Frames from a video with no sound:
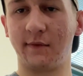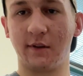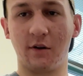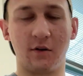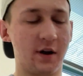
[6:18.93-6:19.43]

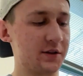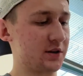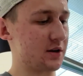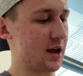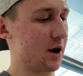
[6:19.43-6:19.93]
All right,
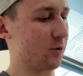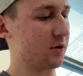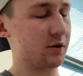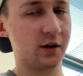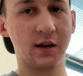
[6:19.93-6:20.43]
so now we're
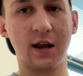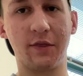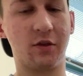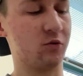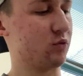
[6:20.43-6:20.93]
looking
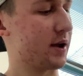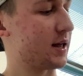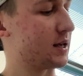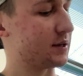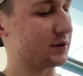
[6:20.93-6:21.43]
at the
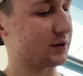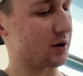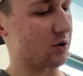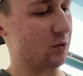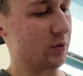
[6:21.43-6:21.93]
radius.
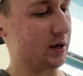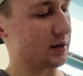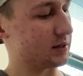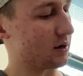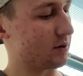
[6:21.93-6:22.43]
So we
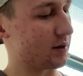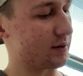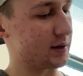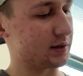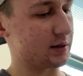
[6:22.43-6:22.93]
can tell that
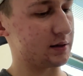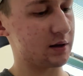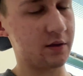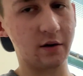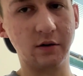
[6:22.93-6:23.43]
this is
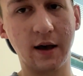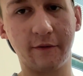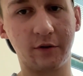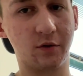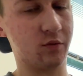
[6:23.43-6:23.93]
the
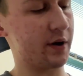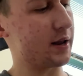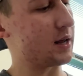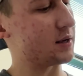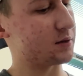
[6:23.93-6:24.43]
left
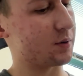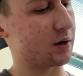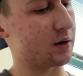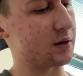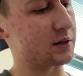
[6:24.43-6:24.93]
radius
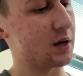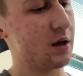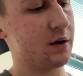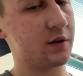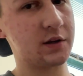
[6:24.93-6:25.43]
because
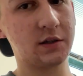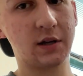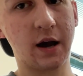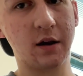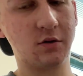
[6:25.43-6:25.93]
the
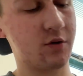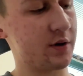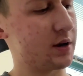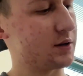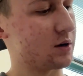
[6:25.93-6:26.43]

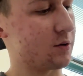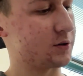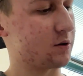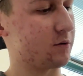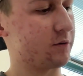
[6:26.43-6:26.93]
styloid is
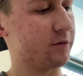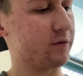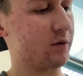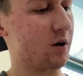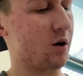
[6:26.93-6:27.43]
also
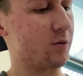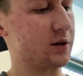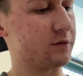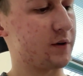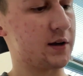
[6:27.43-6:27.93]

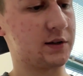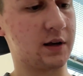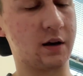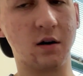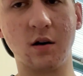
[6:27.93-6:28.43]
always
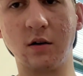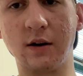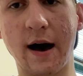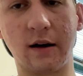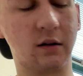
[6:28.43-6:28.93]
facing
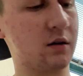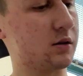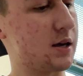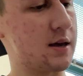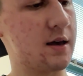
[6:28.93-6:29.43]

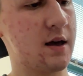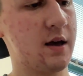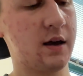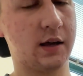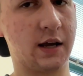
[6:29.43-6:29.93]
laterally
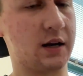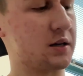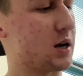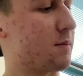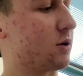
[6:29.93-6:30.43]
in
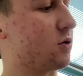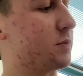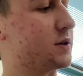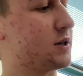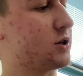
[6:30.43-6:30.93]
anatomical
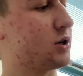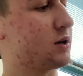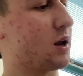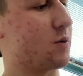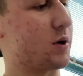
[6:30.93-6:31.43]

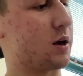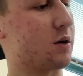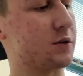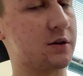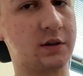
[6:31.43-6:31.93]
position, and we can
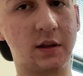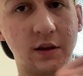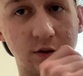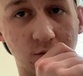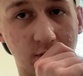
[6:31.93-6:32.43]
also see
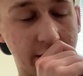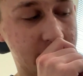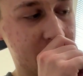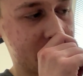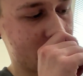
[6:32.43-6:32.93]
this
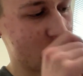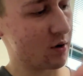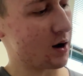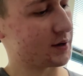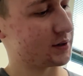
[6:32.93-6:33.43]
radial
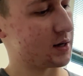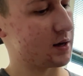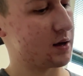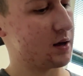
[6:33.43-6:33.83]
tuberosity.